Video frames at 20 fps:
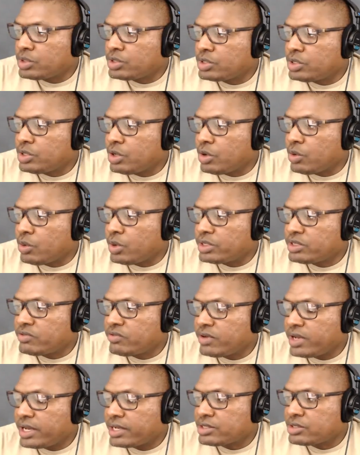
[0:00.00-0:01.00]
to know, what's
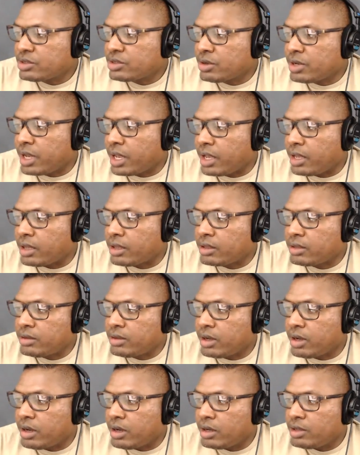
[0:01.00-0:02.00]
faster, Hank,
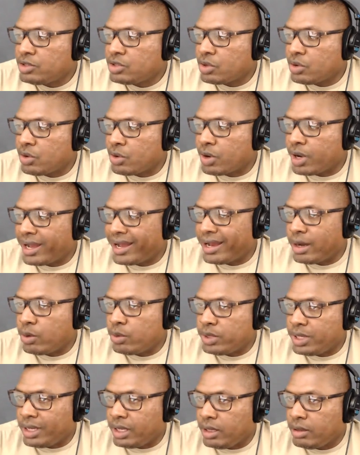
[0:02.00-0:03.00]
Dodge or
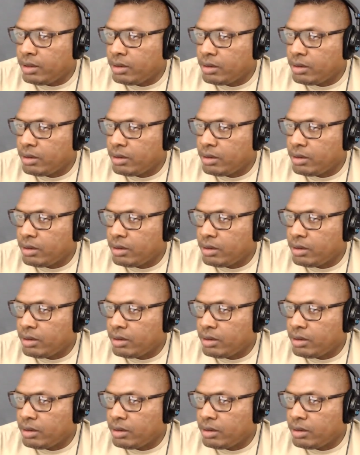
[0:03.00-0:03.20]
Audi?